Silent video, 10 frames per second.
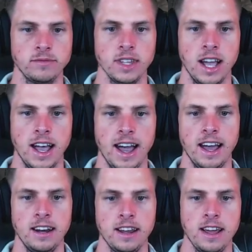
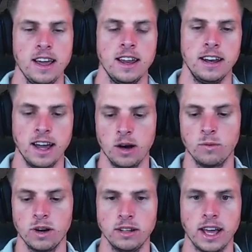And now
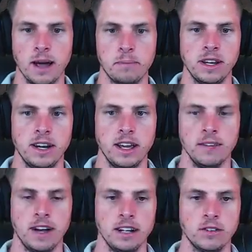what'll happen if
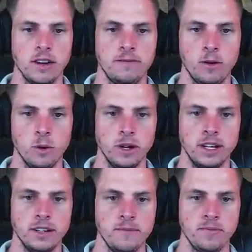I drive forward
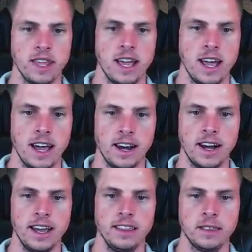and I
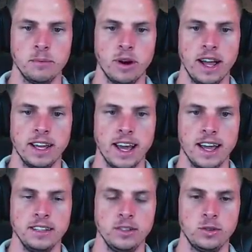hit the brake,
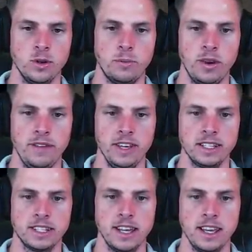as you saw
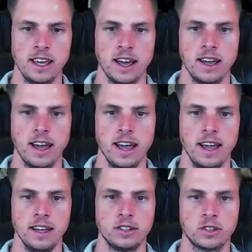previously,
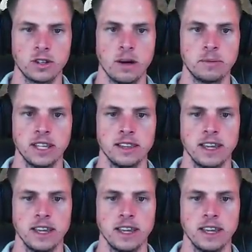it stops and then